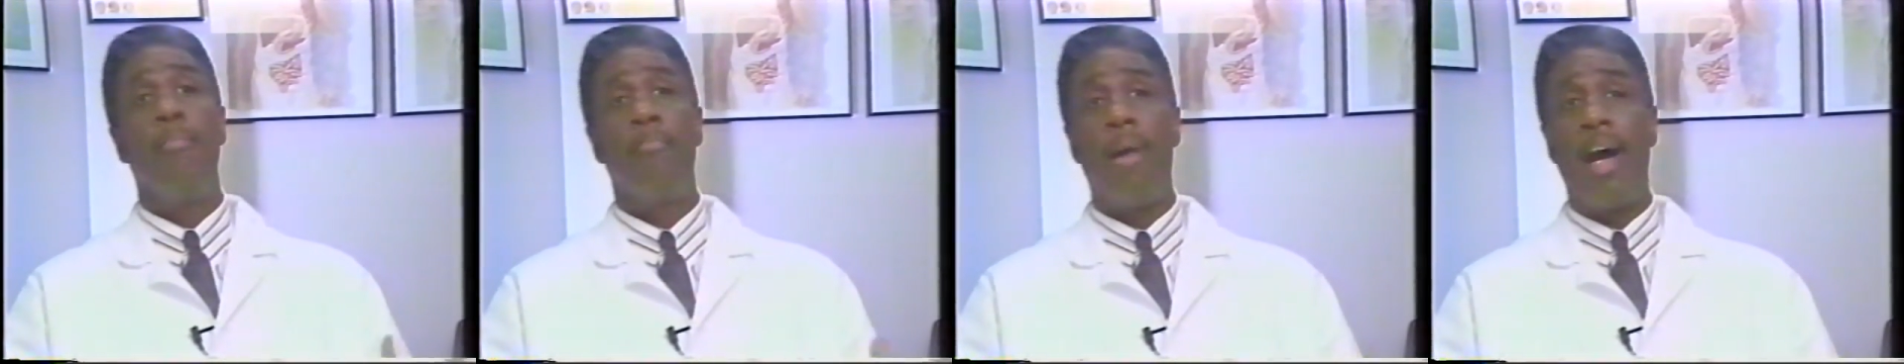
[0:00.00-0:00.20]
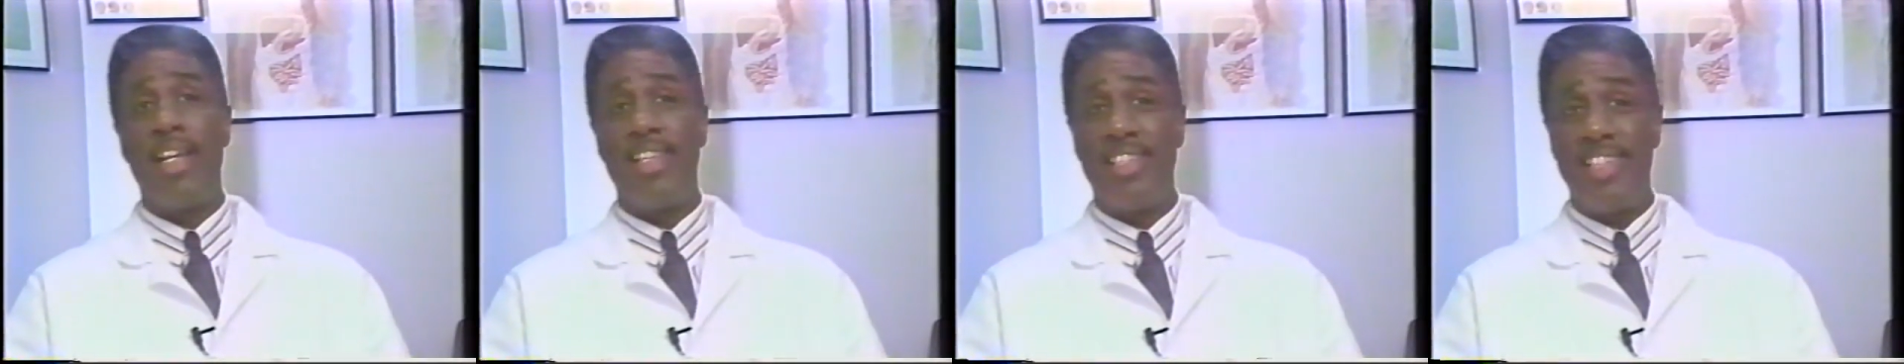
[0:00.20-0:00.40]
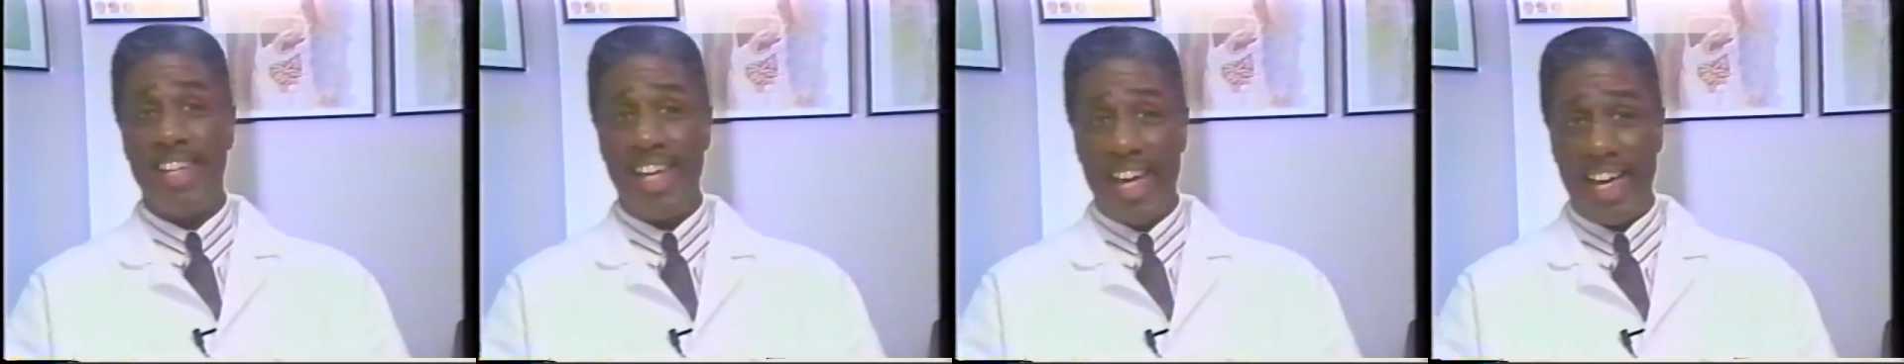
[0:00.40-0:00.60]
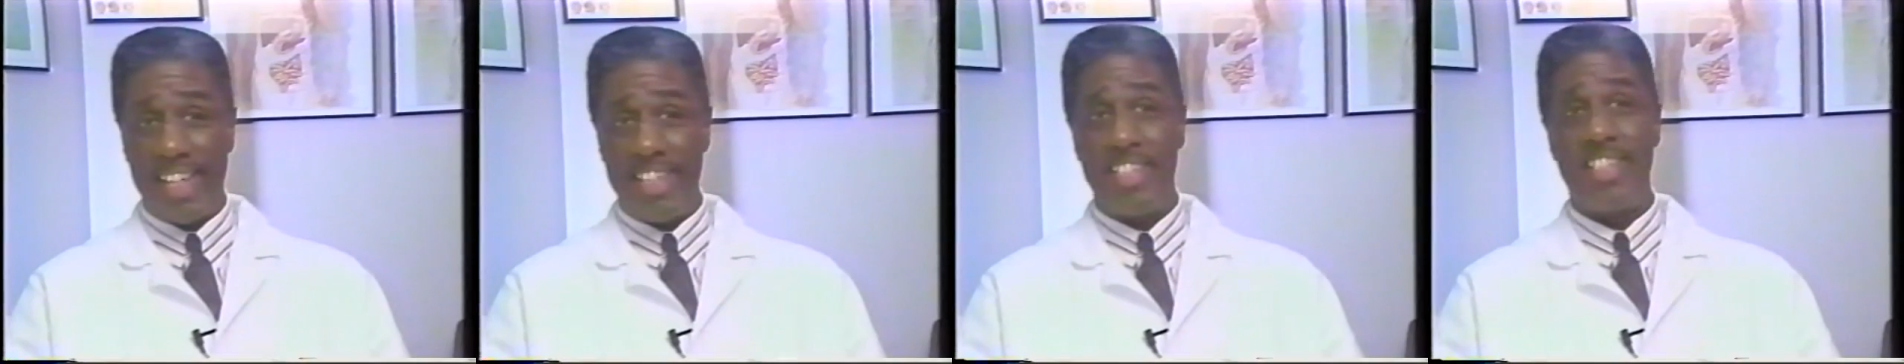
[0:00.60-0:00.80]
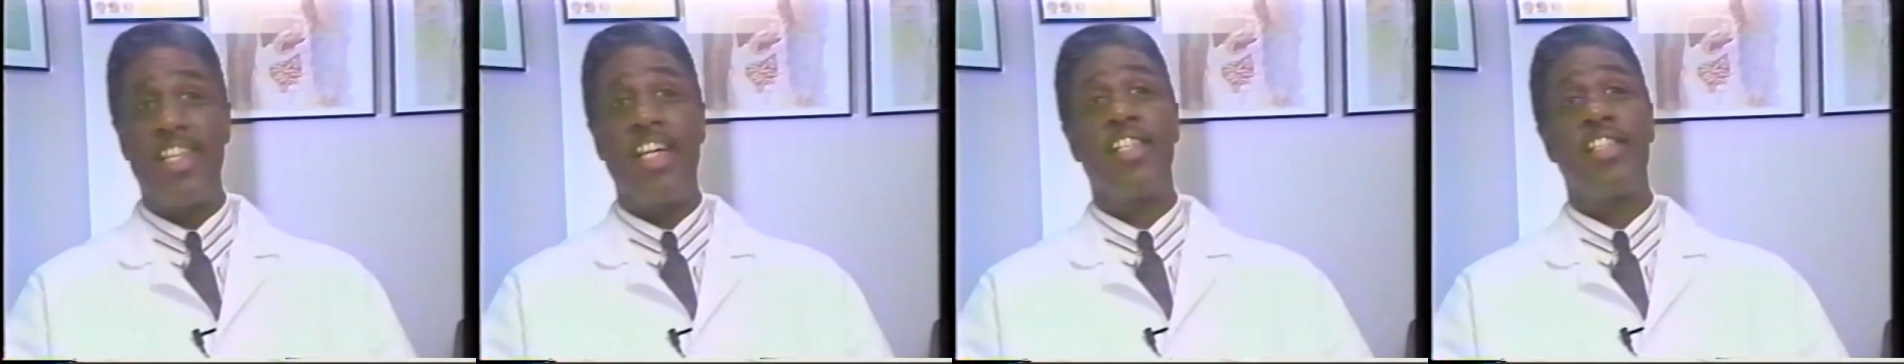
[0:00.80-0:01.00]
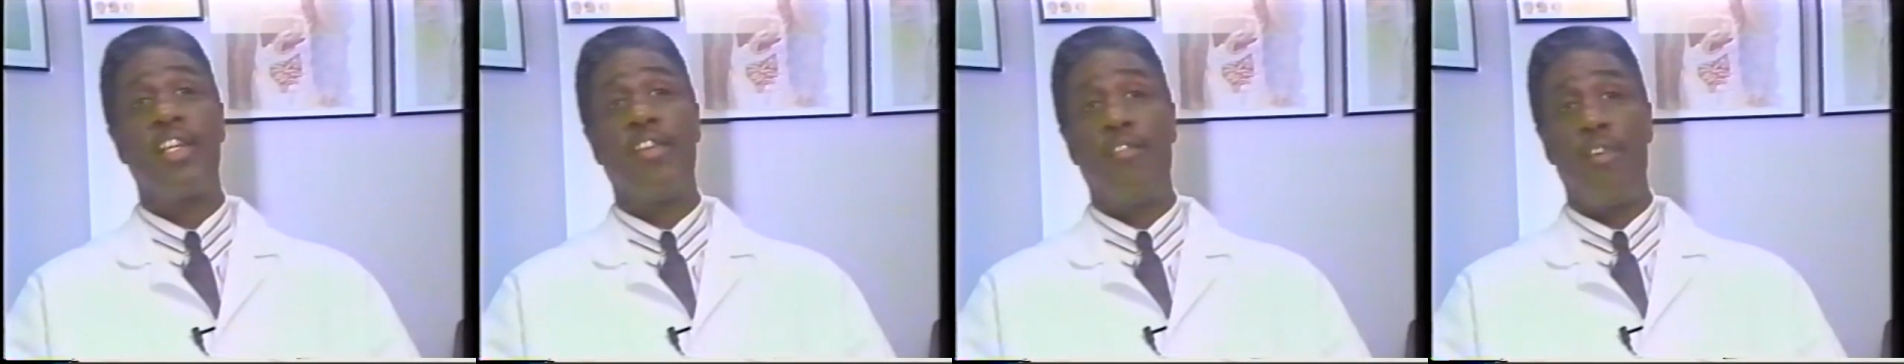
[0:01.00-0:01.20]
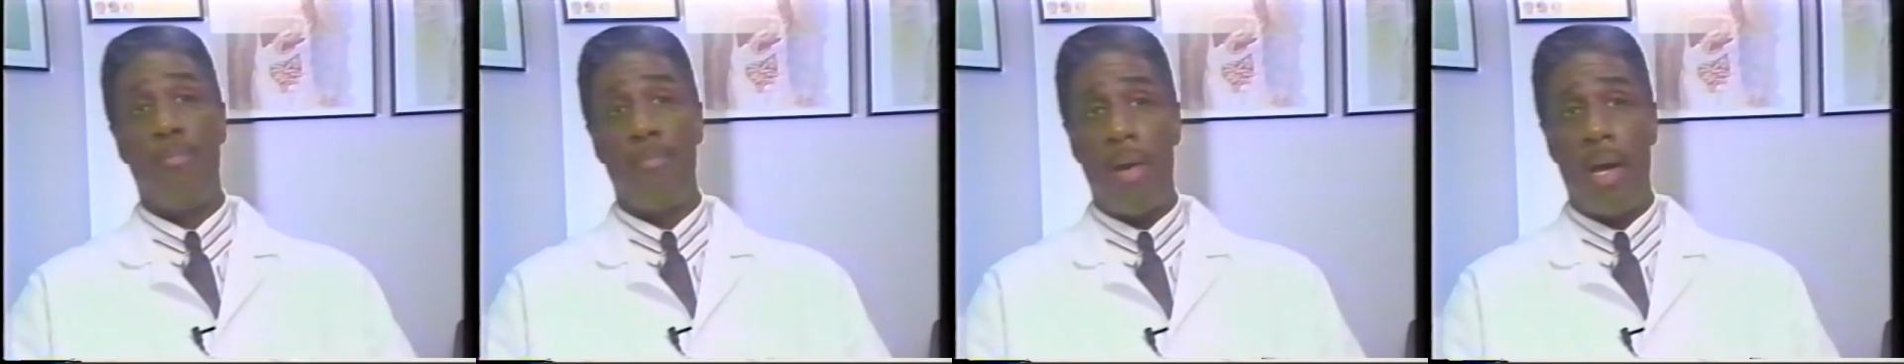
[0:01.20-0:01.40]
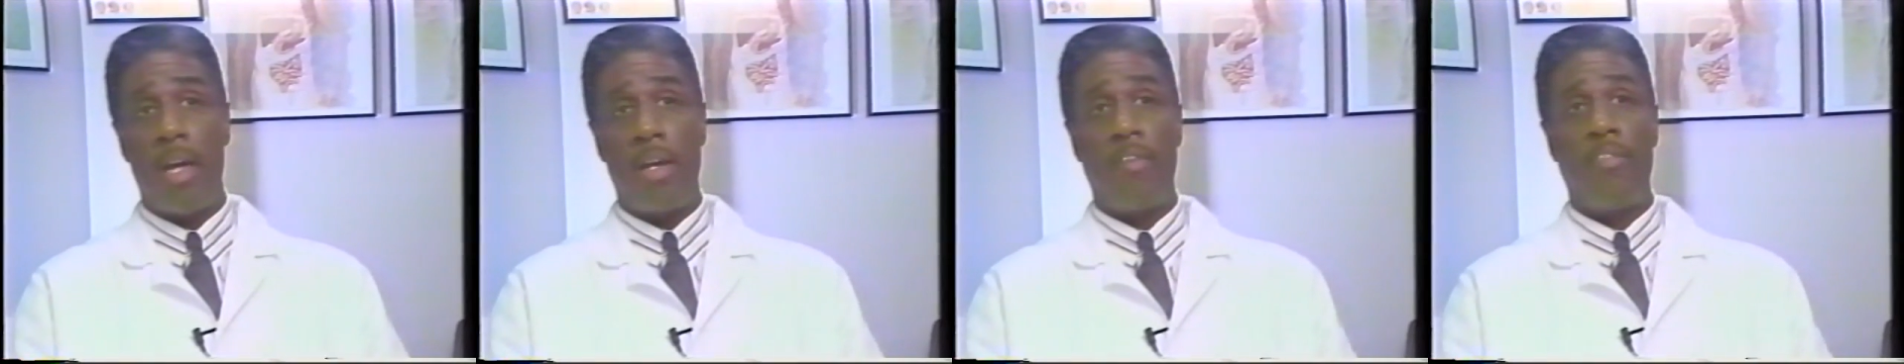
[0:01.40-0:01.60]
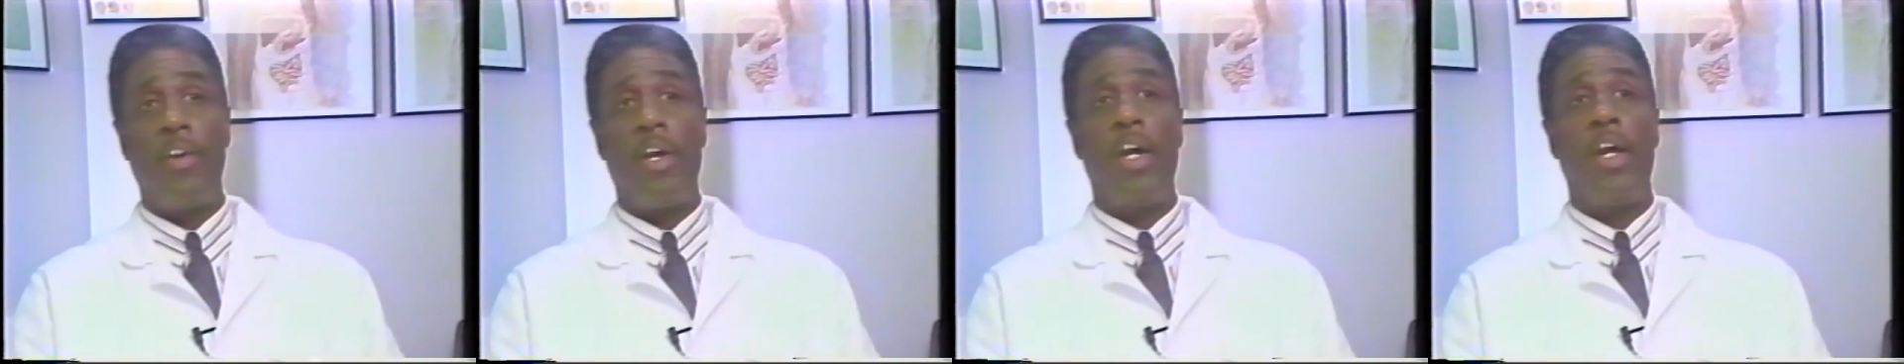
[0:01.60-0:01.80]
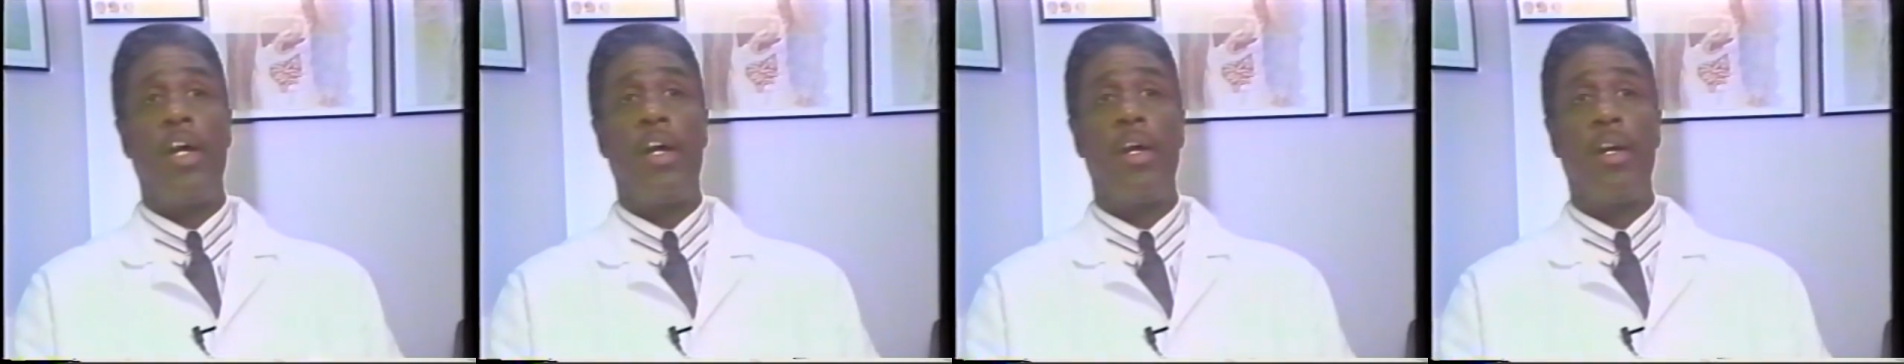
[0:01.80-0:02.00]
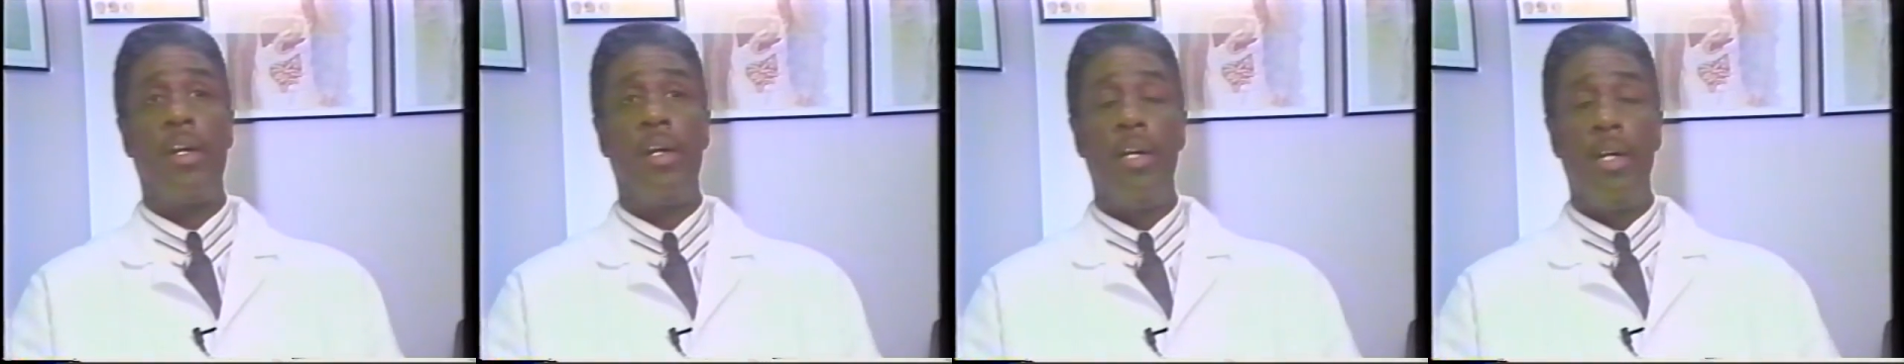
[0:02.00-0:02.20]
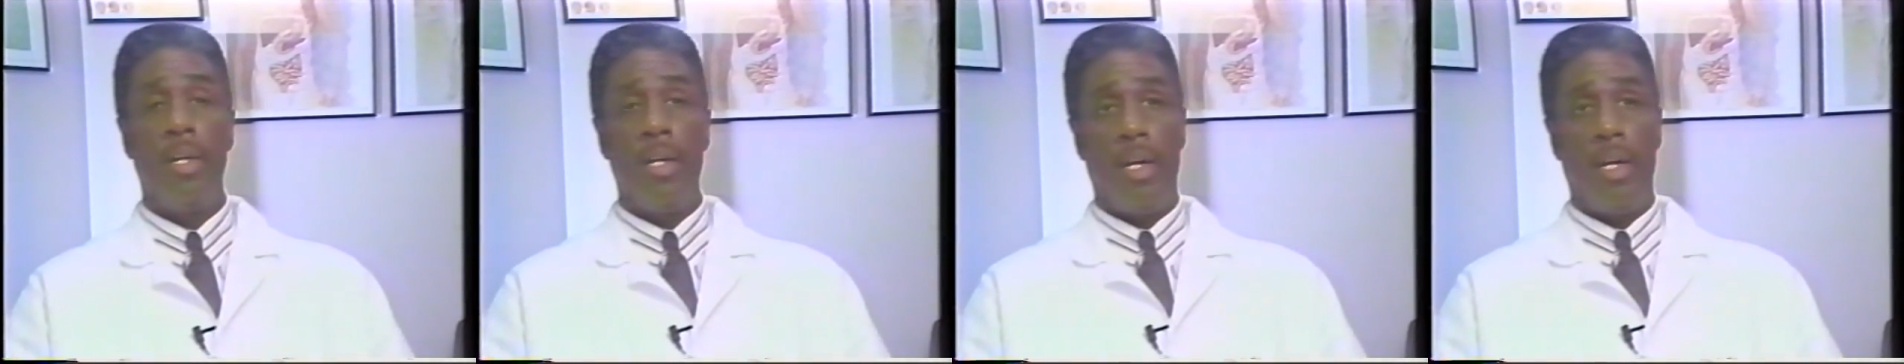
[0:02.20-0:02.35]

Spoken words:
might see excessive amount of hair